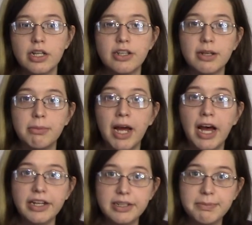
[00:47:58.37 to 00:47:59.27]
Some
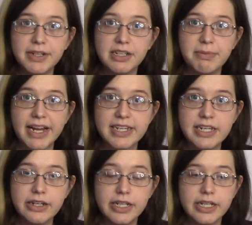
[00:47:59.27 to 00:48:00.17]
hot springs
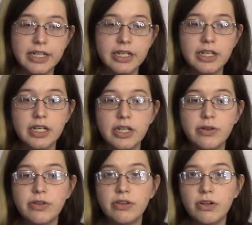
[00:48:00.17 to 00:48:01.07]
bacteria
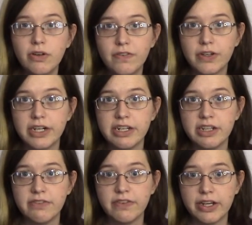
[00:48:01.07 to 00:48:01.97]
use sulfur as
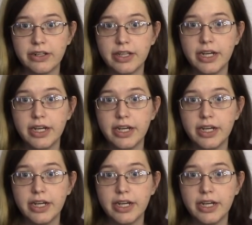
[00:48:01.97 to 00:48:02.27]
the final